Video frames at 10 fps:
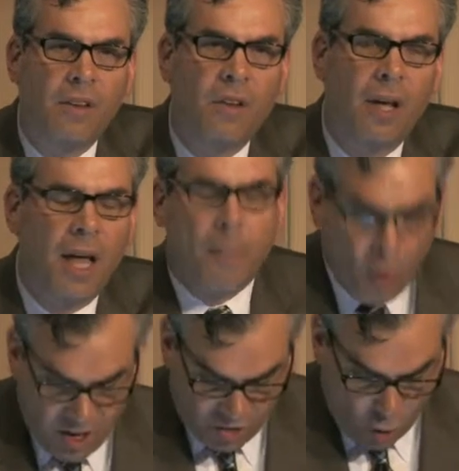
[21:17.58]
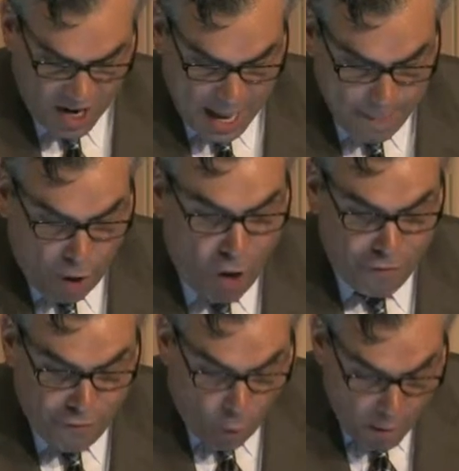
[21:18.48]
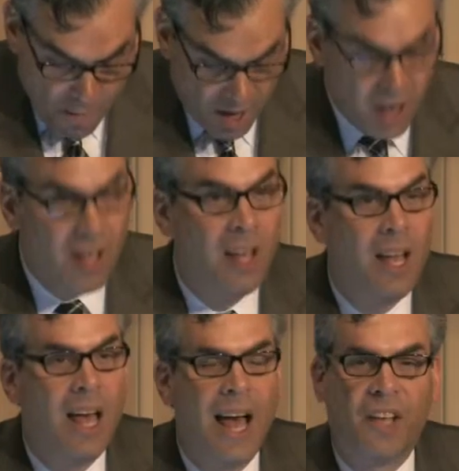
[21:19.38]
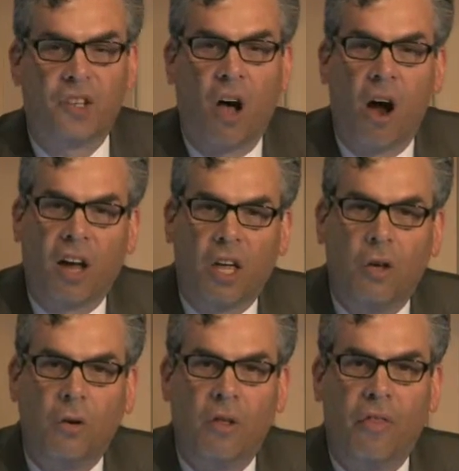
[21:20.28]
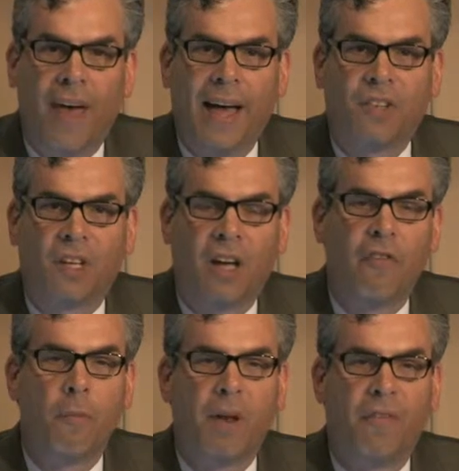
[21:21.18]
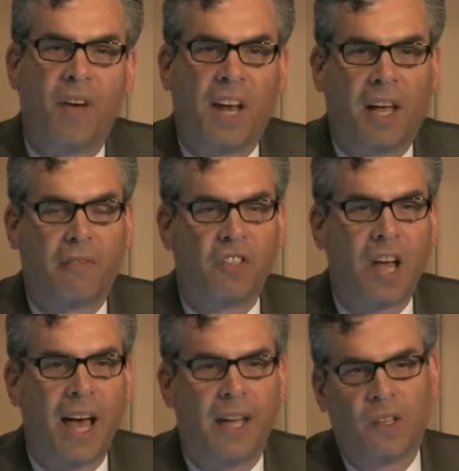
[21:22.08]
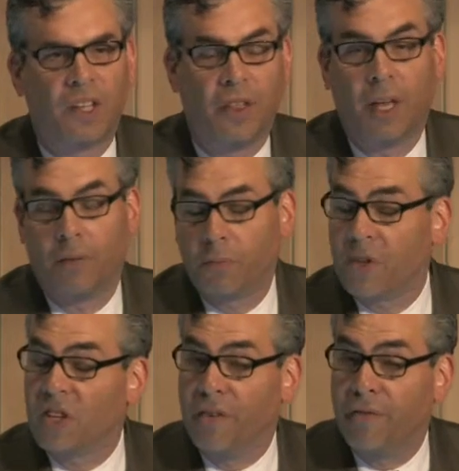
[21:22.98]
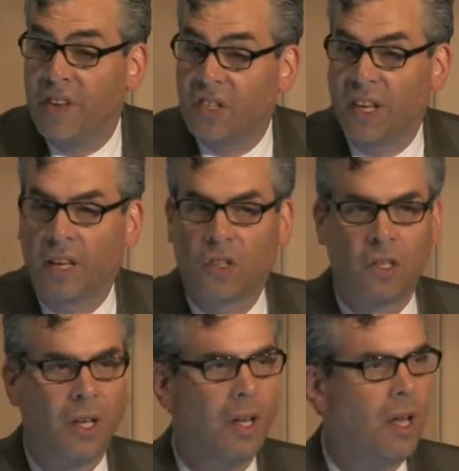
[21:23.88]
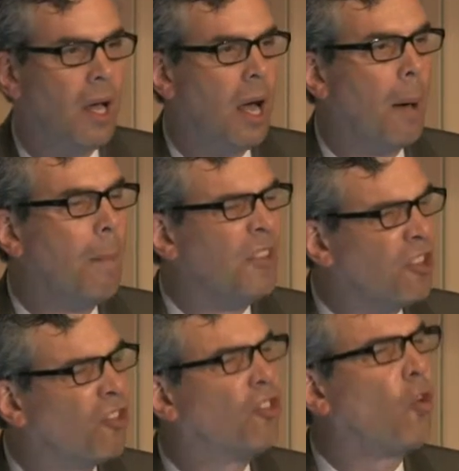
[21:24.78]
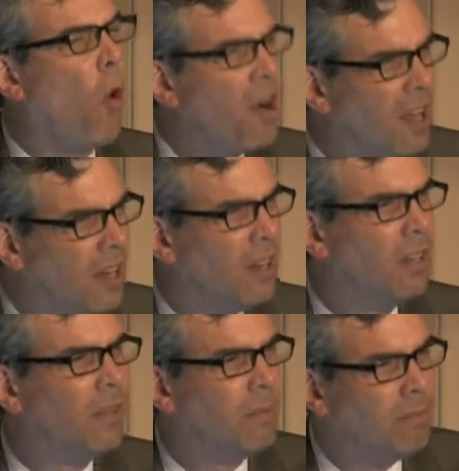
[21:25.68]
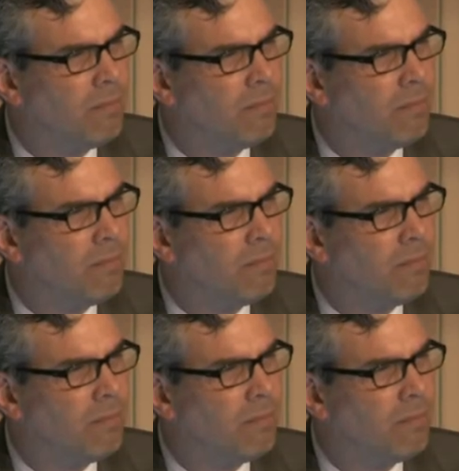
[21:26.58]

important historian named Paul Thorman has argued that government funding of science, especially in physics, distorted